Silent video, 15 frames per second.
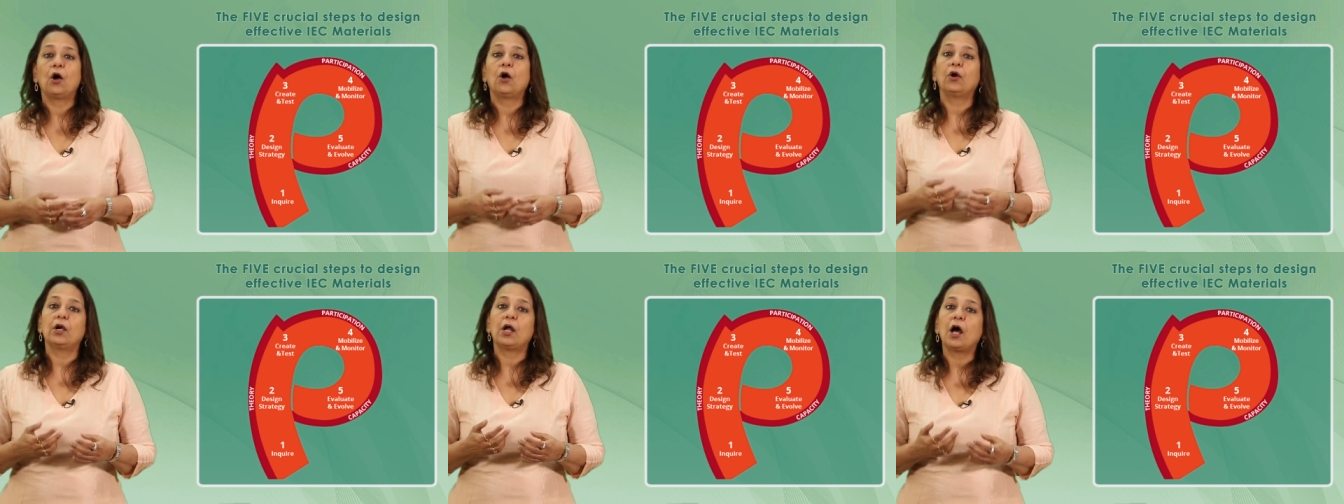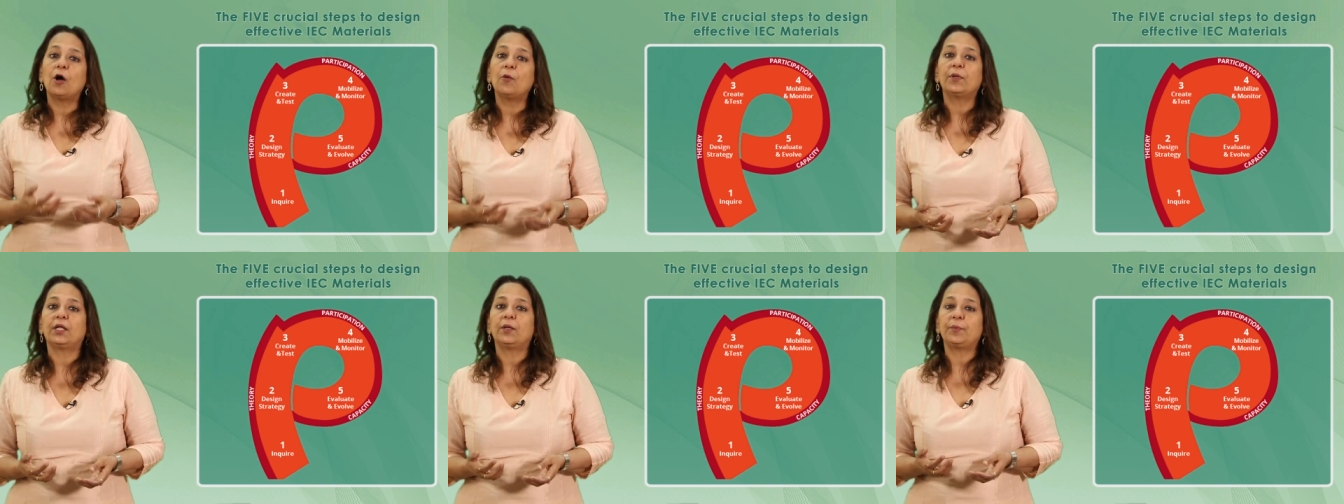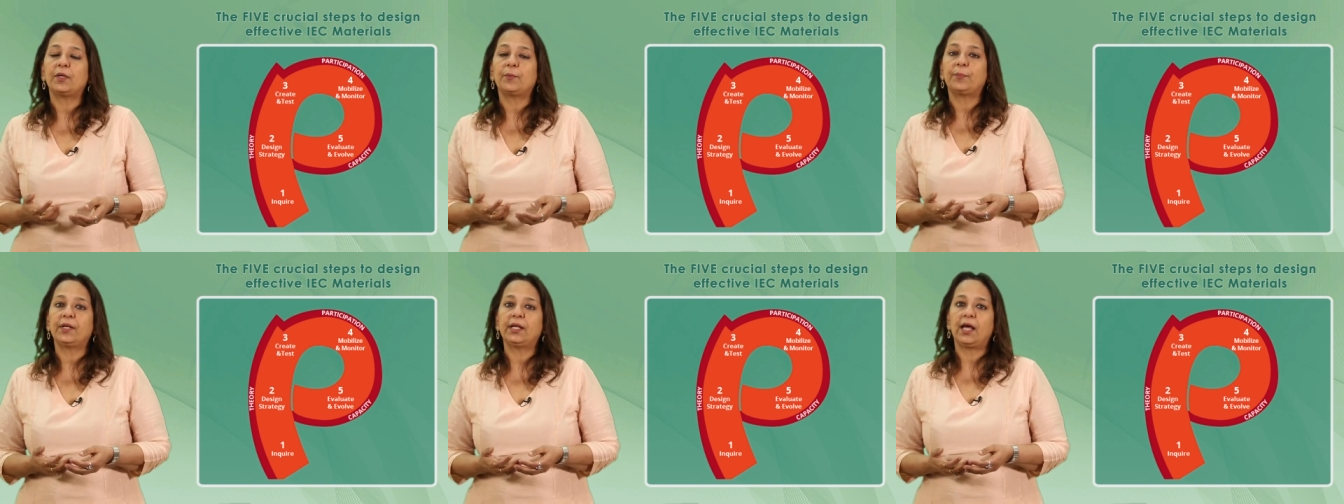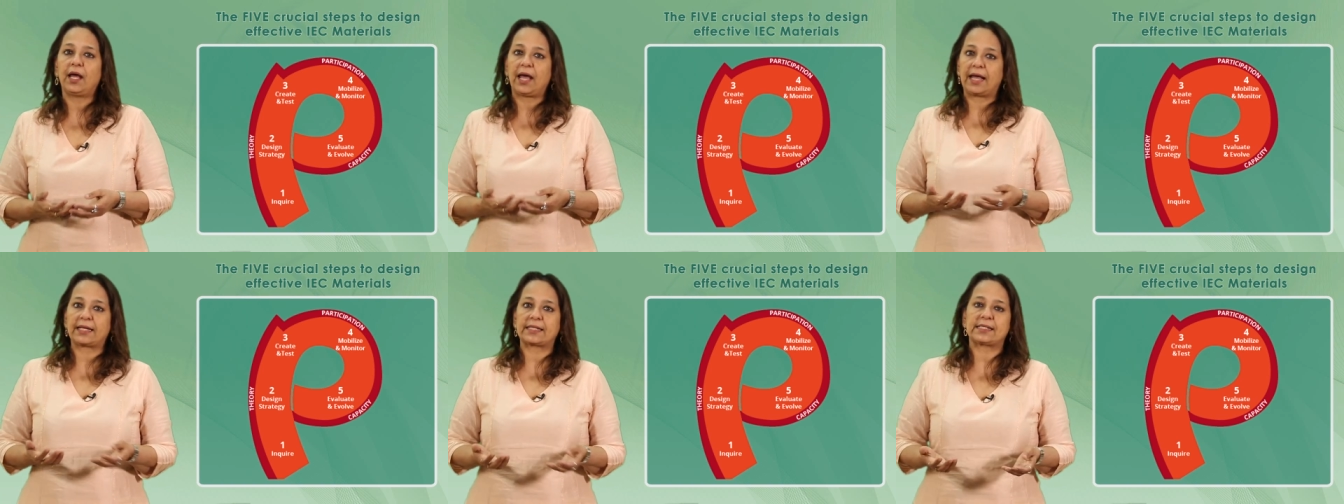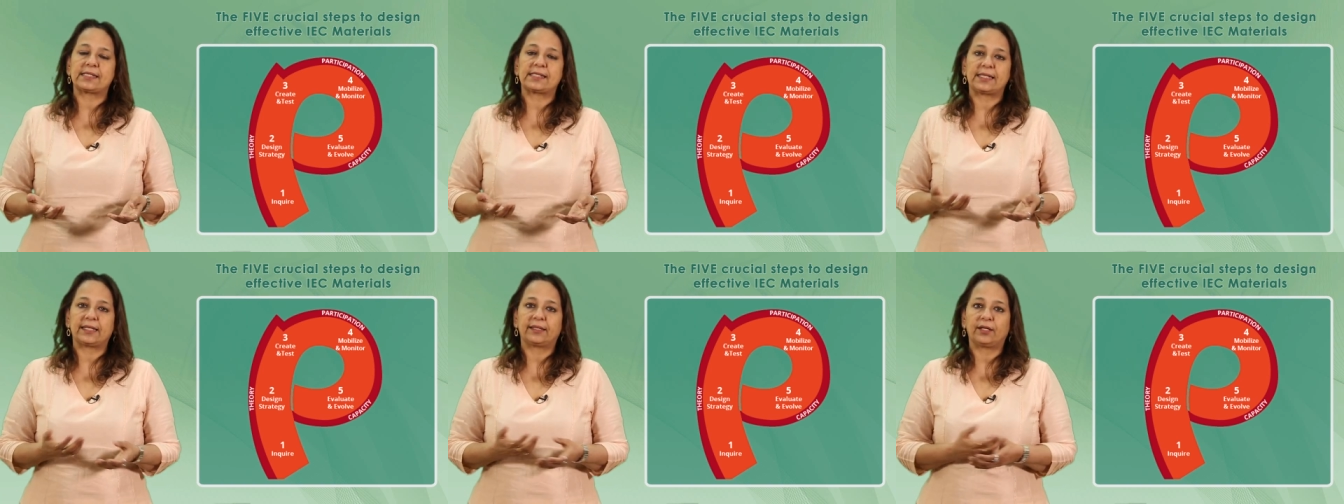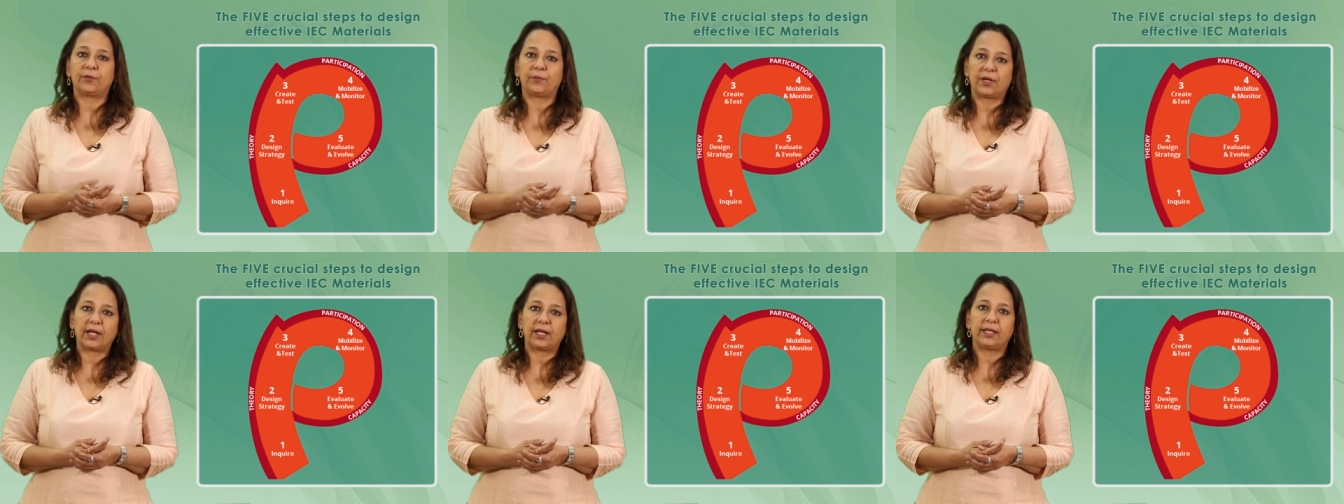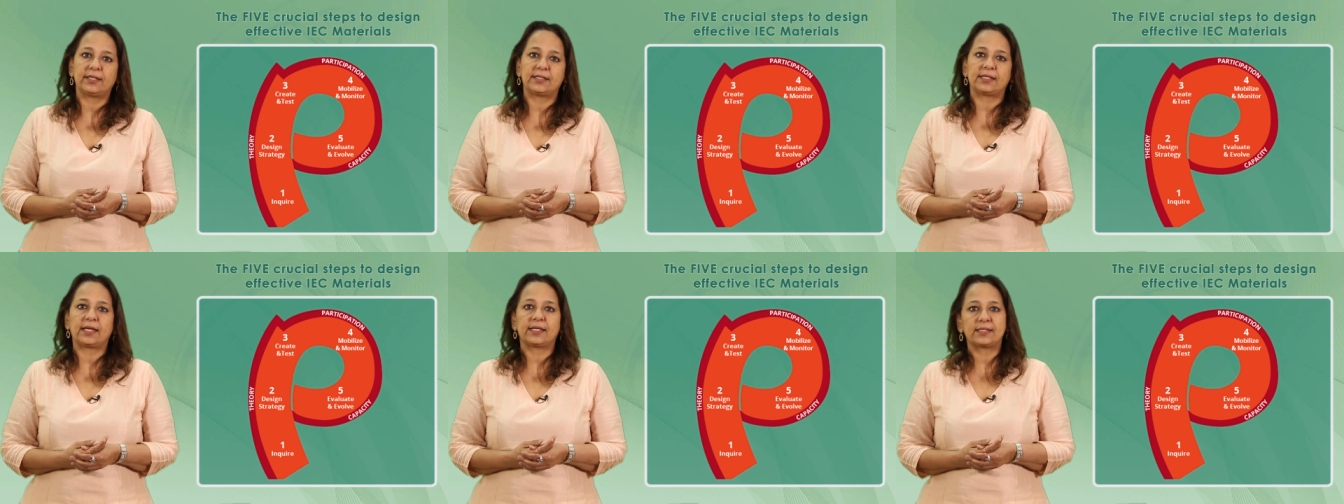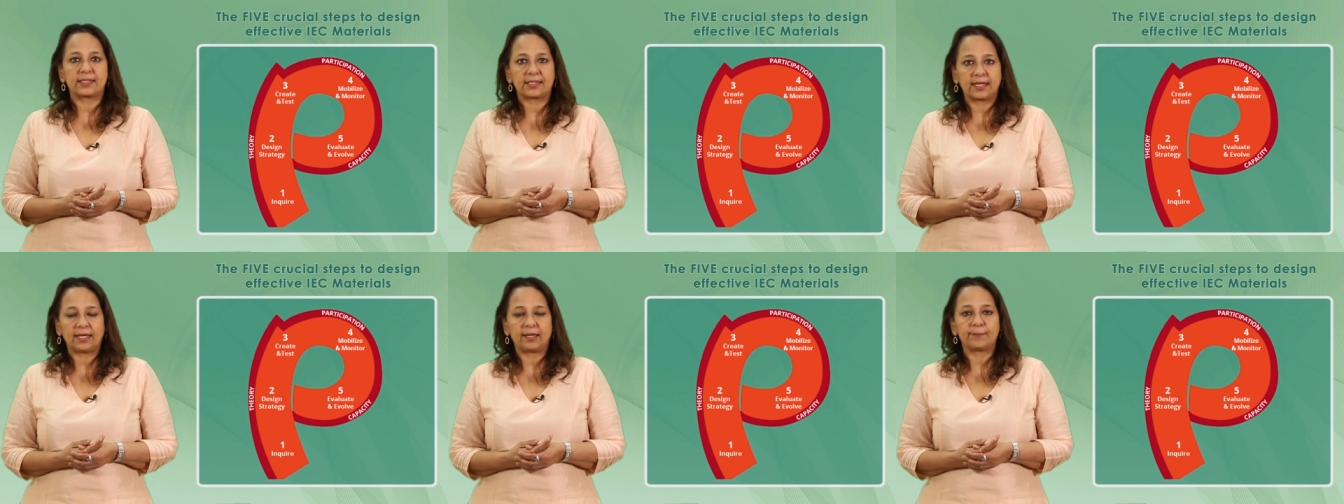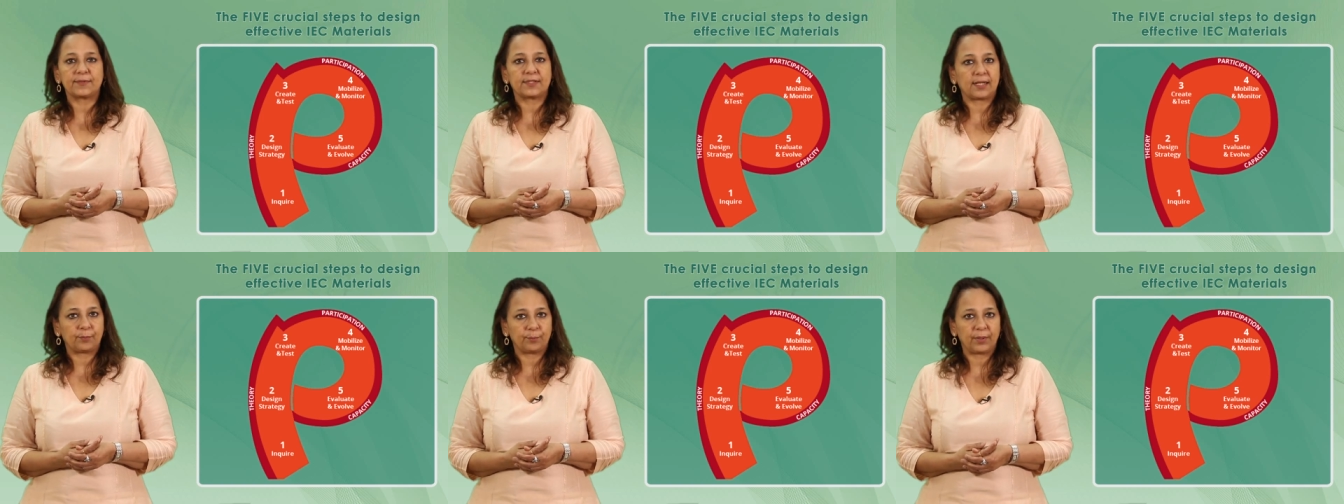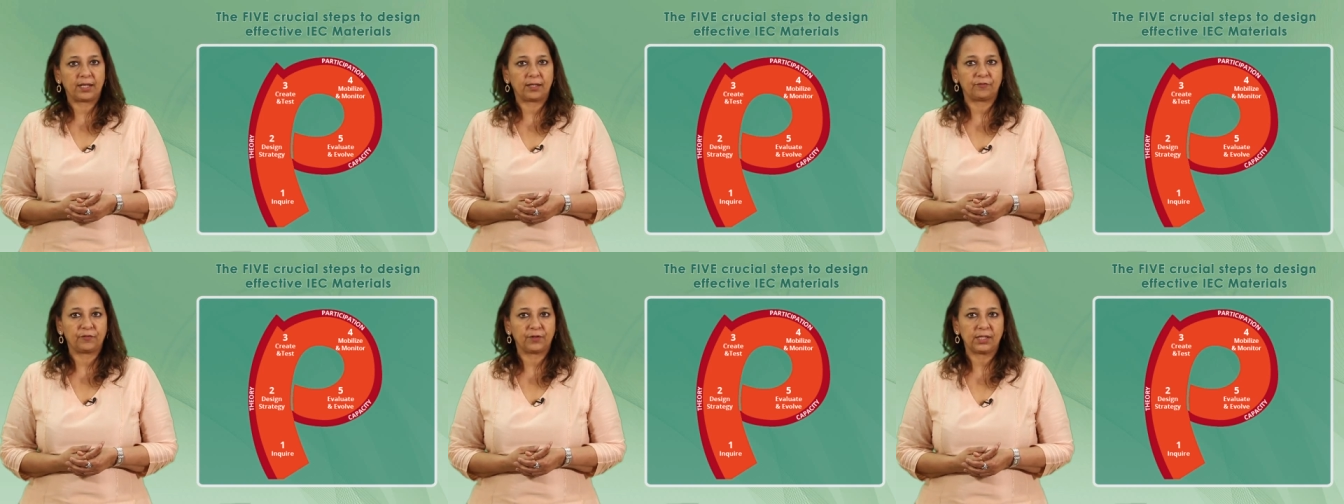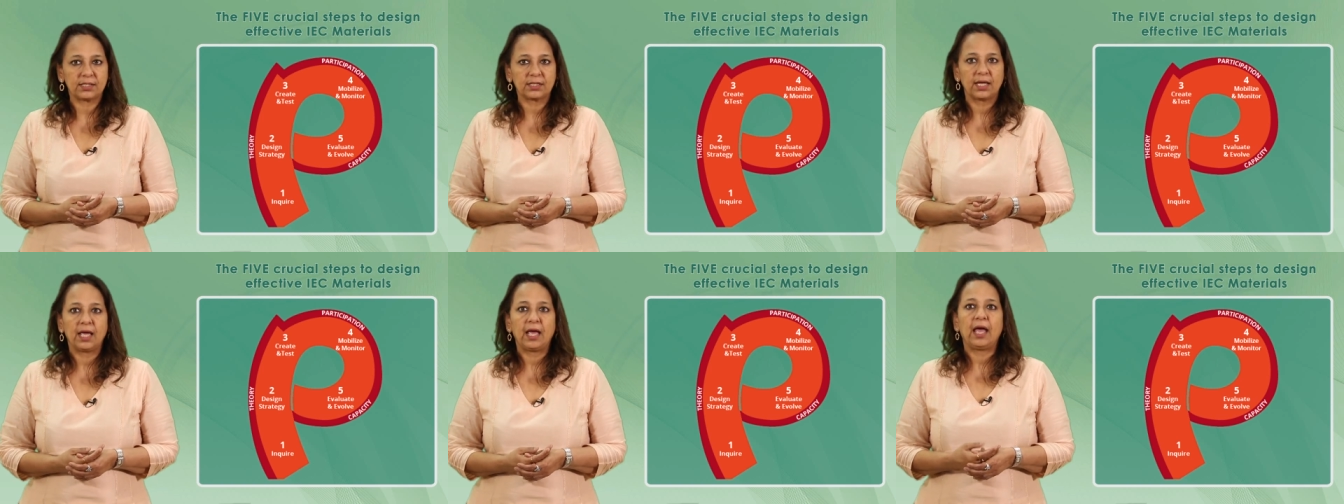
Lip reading: or how many people are accessing their rights and schemes and benefits.